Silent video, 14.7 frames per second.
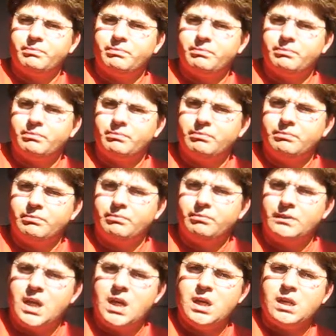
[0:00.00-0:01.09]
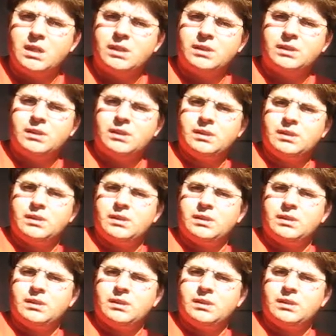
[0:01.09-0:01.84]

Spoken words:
No one is speaking in this clip.